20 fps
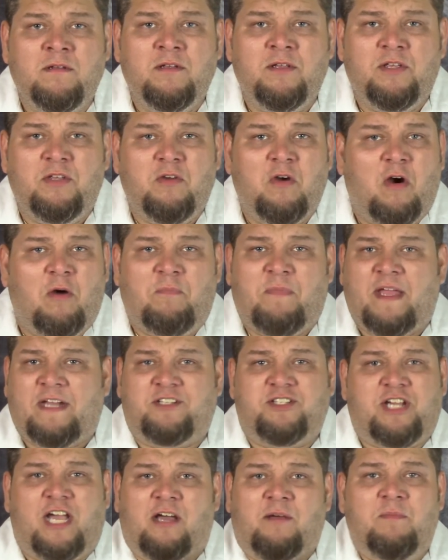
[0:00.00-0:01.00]
You hope that
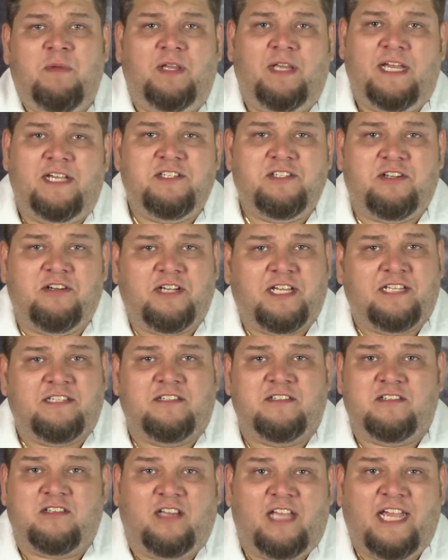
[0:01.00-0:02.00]
child molester gets
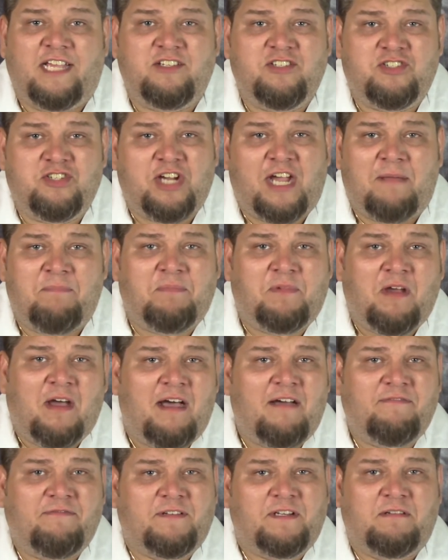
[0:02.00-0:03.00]
his legs chopped
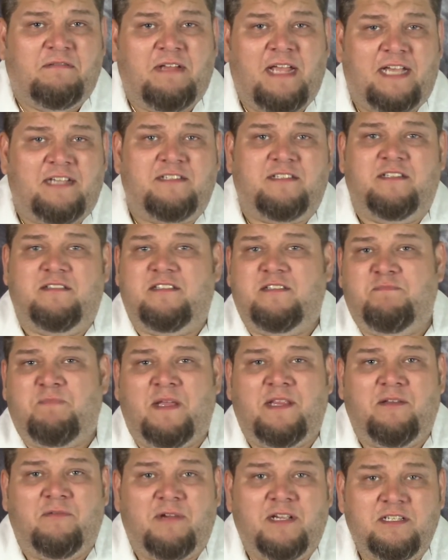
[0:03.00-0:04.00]
off and he has to
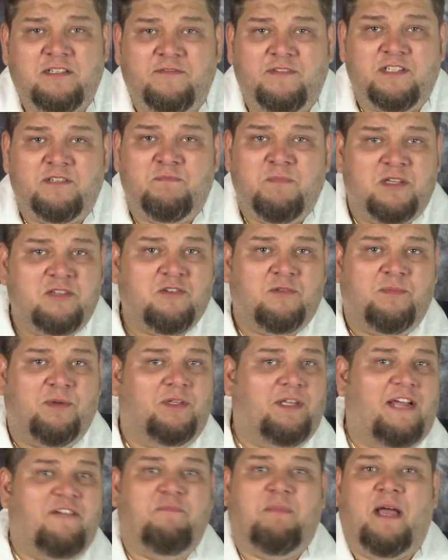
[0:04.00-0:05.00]
spend the rest of his miserable
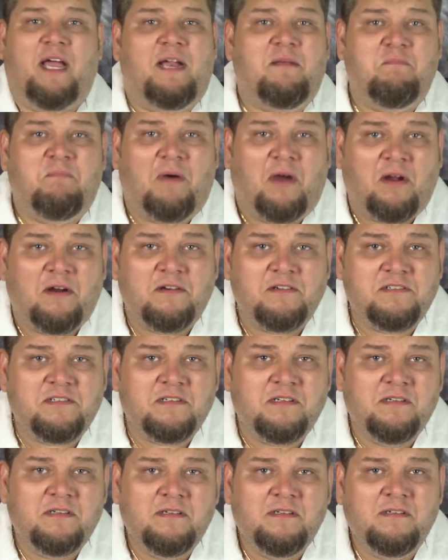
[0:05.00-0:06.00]
life behind bars,
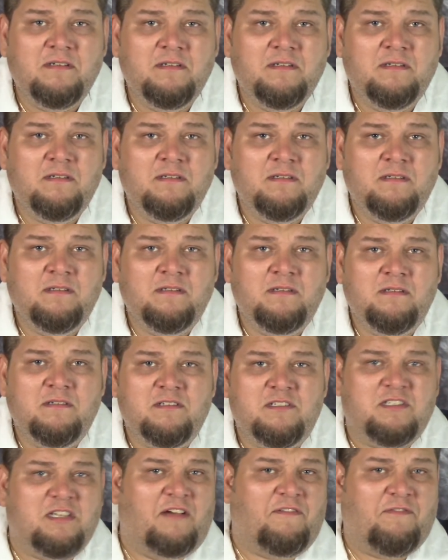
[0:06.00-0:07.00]

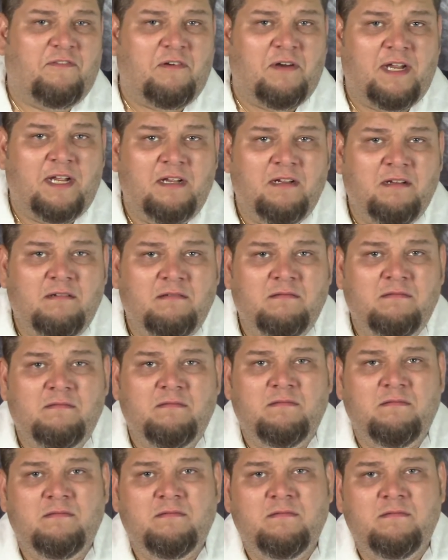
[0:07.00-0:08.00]
suffering,
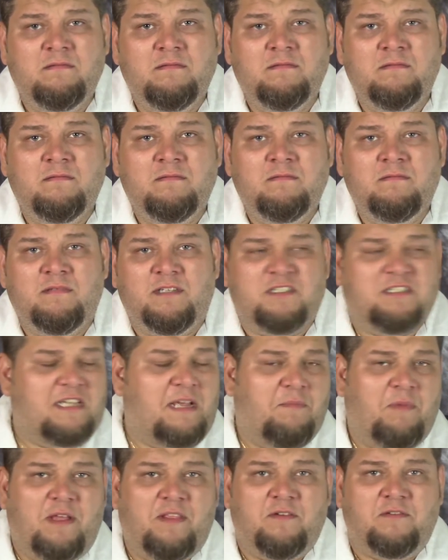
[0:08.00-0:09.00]
the
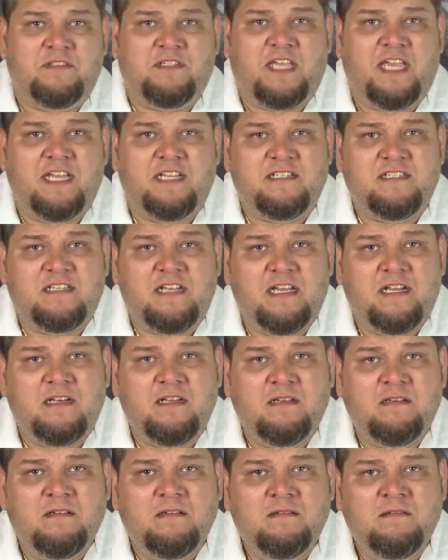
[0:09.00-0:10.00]
same way those kids
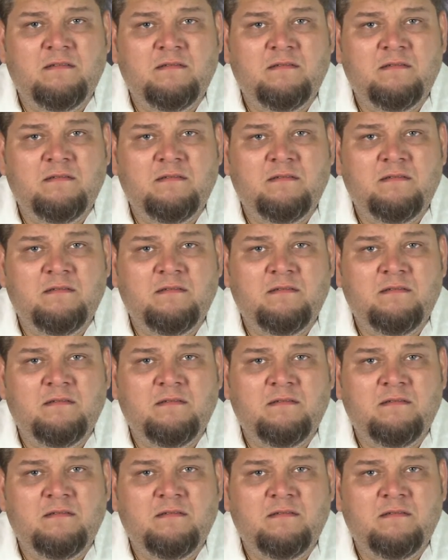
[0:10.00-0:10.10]
did?